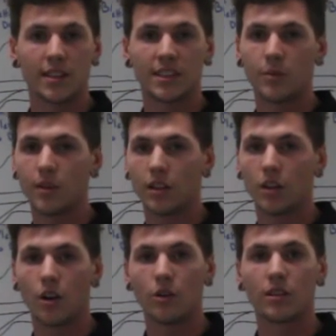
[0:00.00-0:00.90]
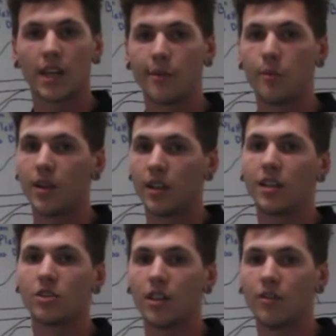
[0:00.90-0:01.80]
a similar load
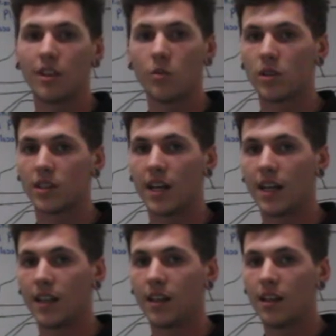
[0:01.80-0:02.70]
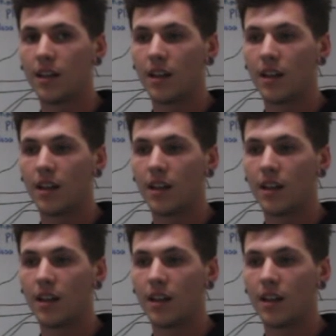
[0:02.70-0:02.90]
capability. So there really wasn't any